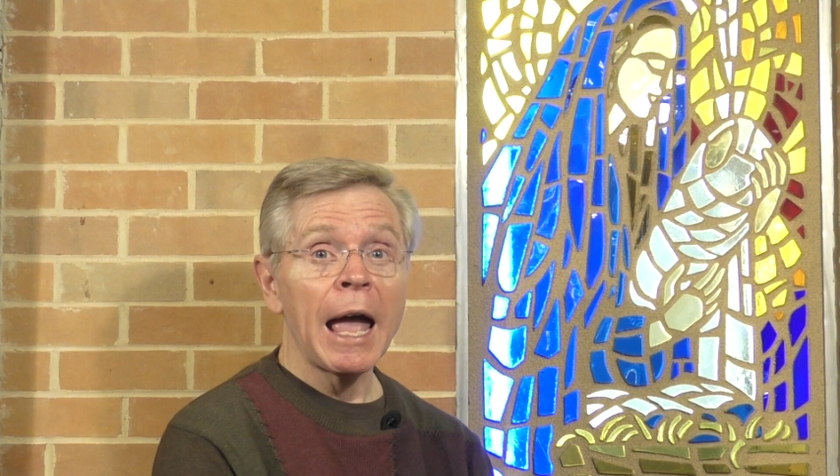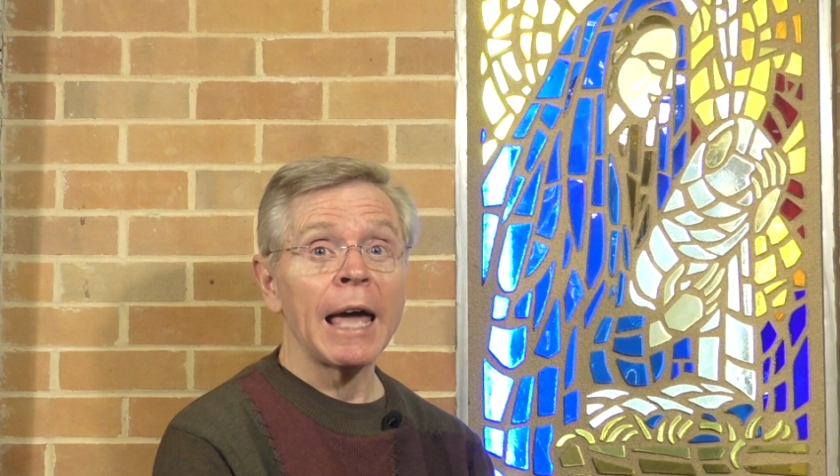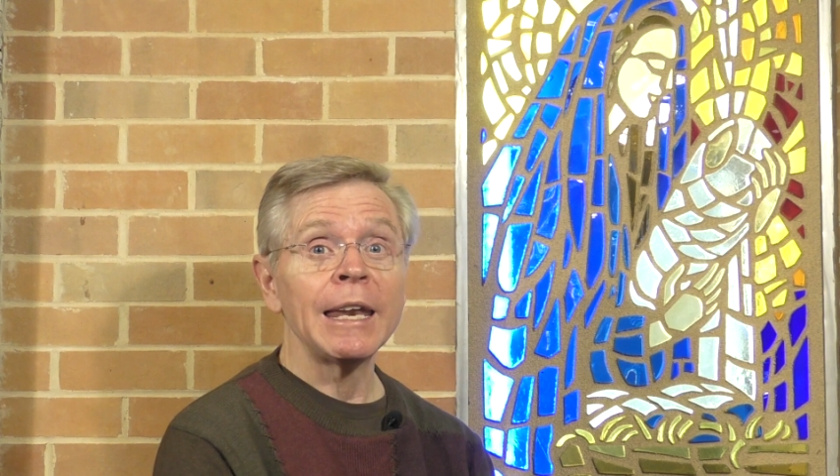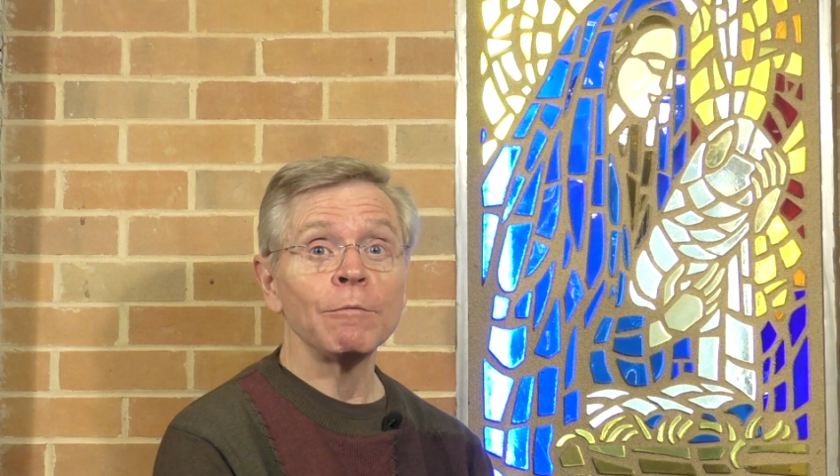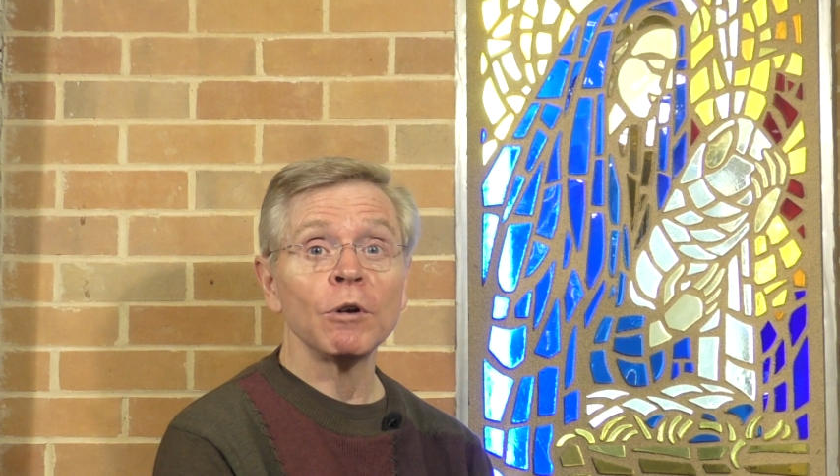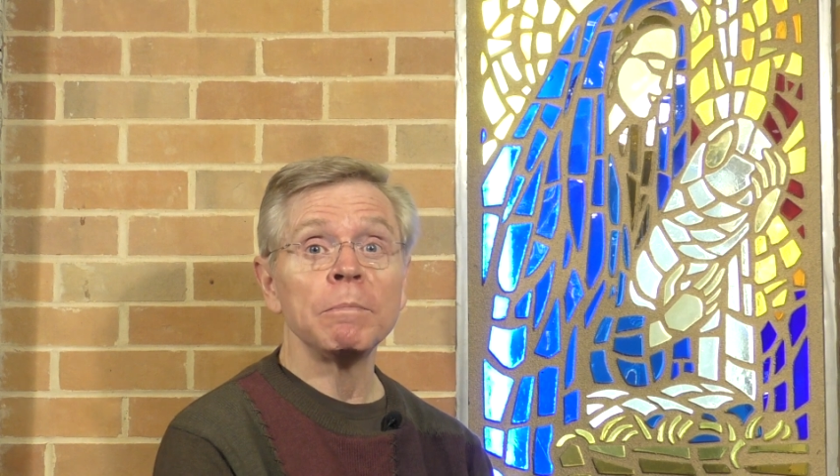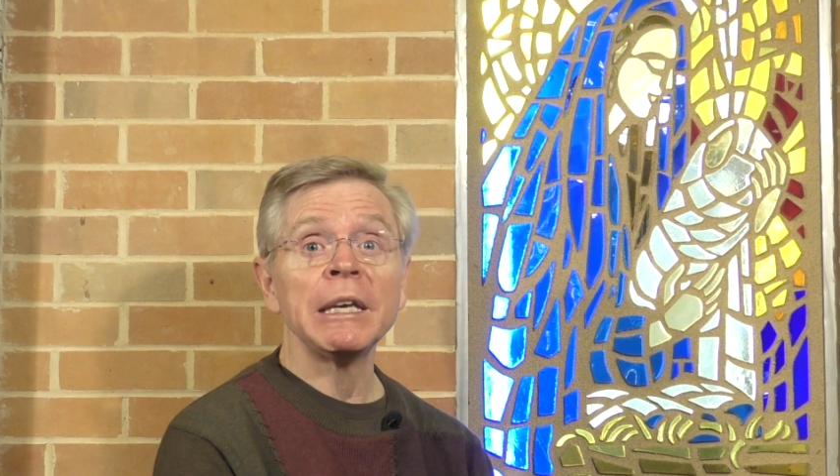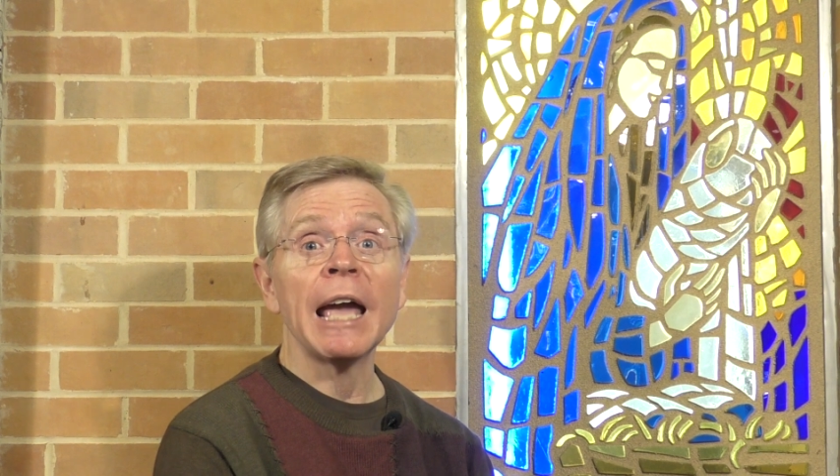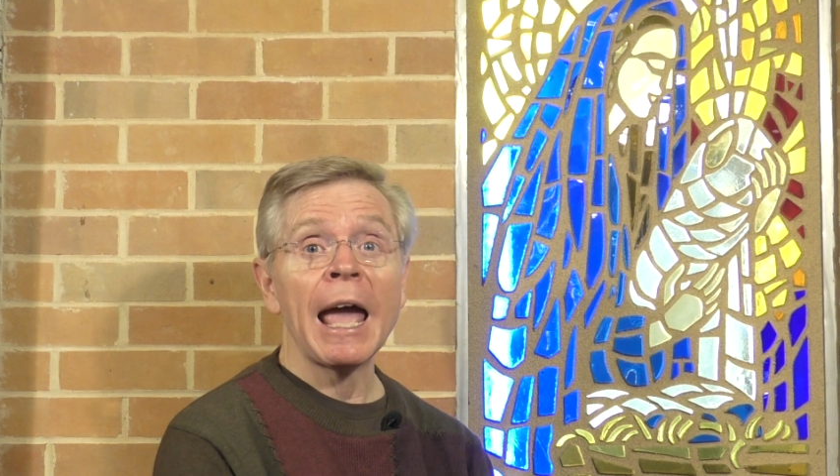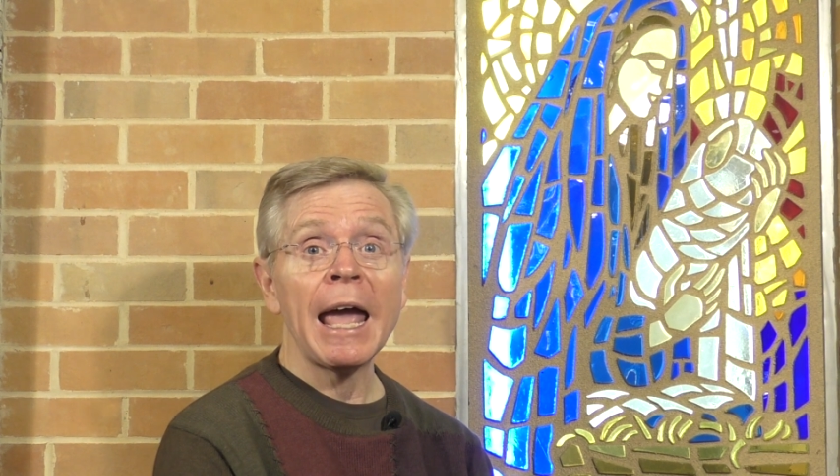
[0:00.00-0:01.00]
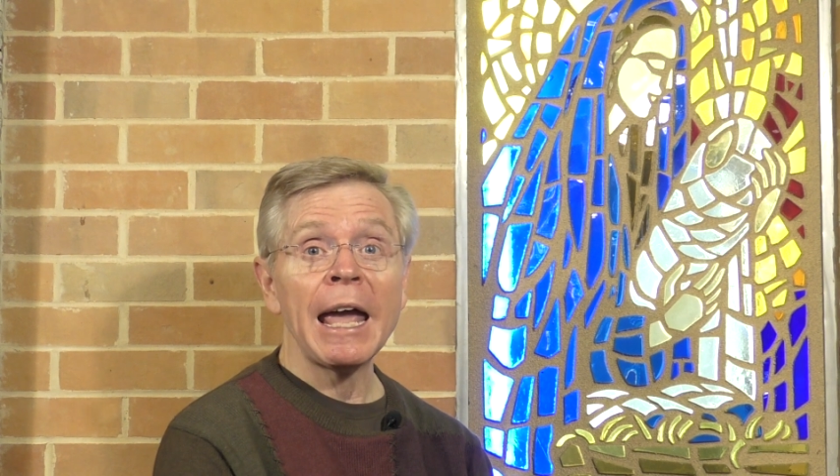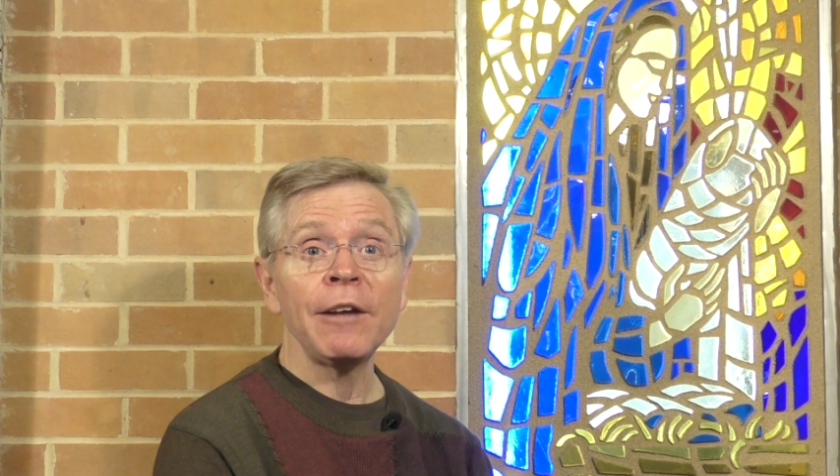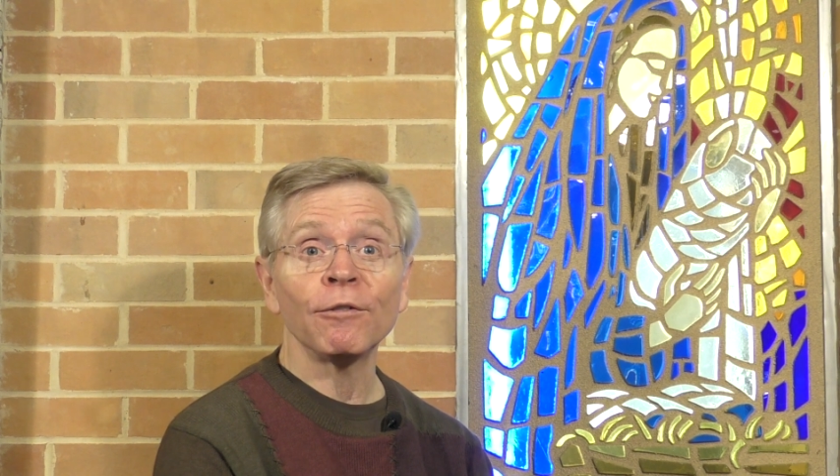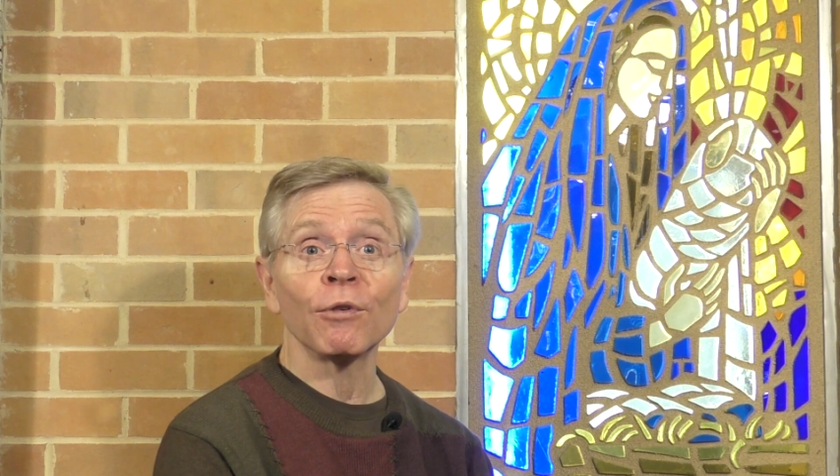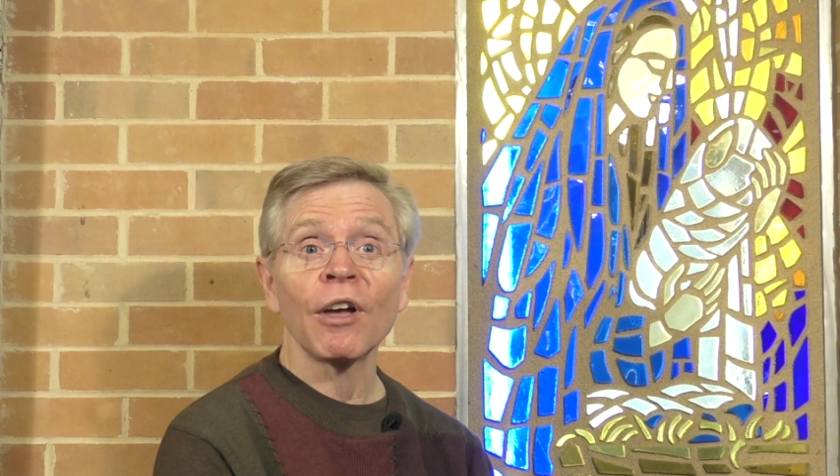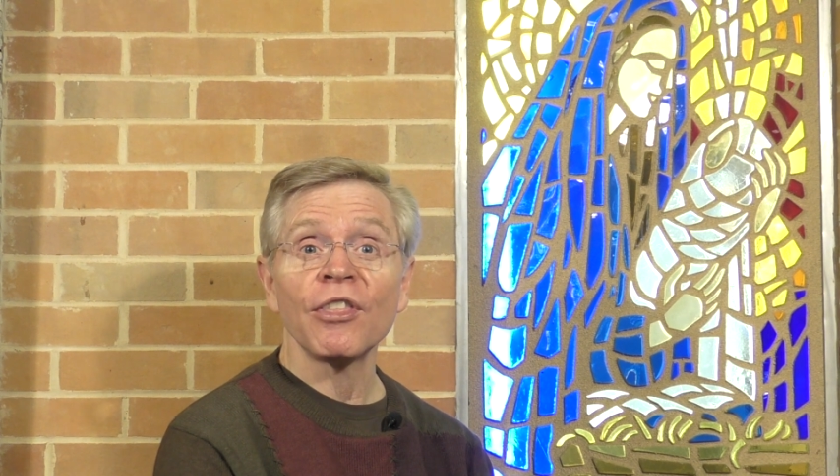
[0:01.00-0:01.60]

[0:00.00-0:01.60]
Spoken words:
and it will be A for